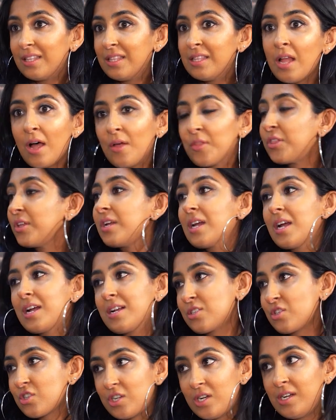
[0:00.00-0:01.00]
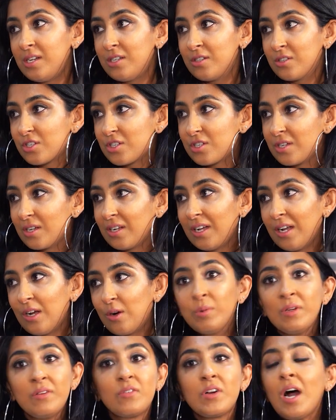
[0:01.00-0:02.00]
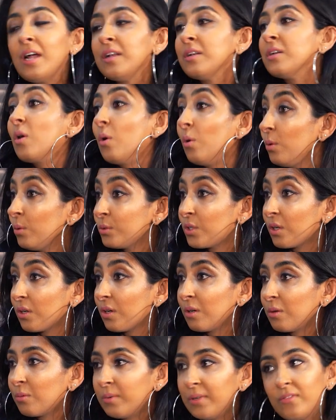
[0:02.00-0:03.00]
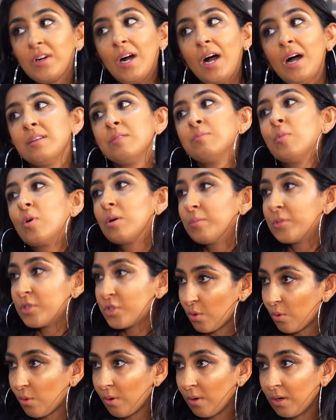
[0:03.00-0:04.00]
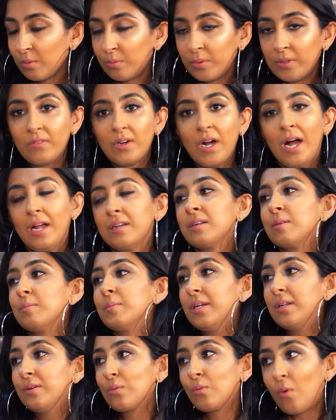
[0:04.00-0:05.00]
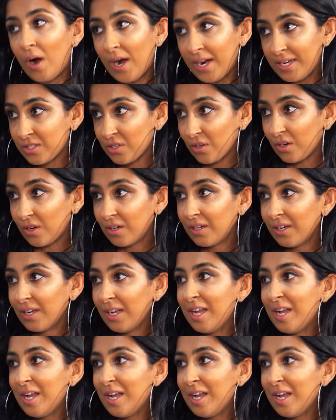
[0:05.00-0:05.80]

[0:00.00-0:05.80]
Nothing has changed. We've gotten older, we've gotten more mature, we've gotten a bit wiser,